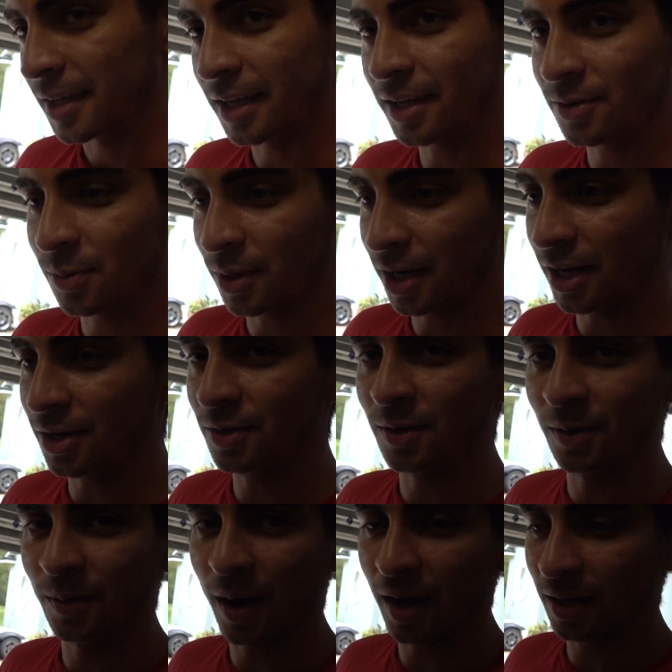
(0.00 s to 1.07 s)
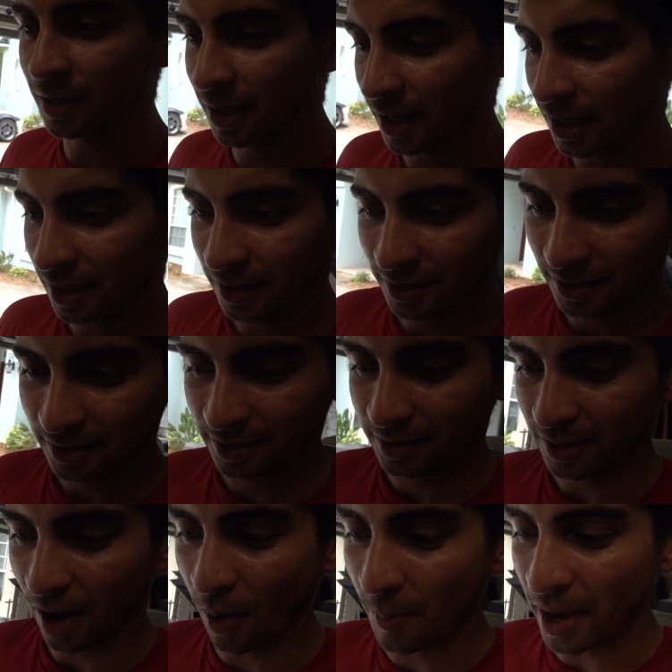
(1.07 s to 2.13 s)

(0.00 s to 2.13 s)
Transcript: I guess what can you do? I'll